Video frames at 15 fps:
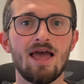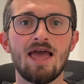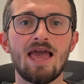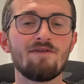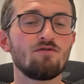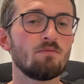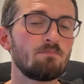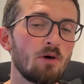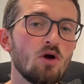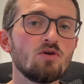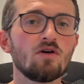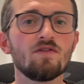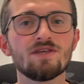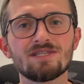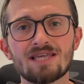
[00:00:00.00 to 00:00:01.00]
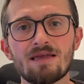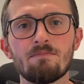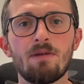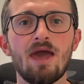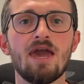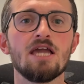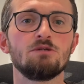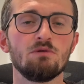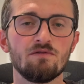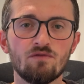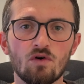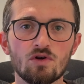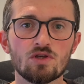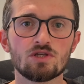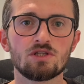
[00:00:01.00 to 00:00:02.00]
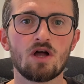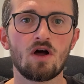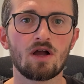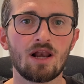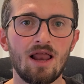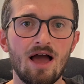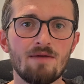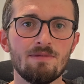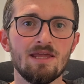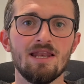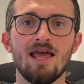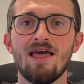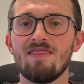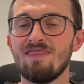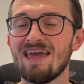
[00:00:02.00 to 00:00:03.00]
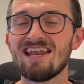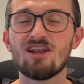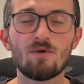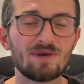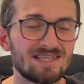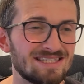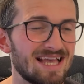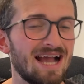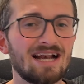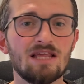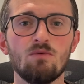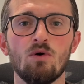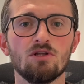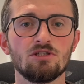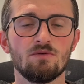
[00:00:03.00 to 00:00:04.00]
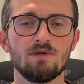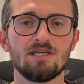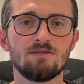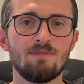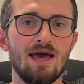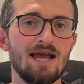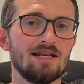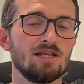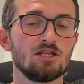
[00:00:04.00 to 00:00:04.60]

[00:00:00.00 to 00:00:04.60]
If you're both on the same page before you start climbing, they know exactly what to expect.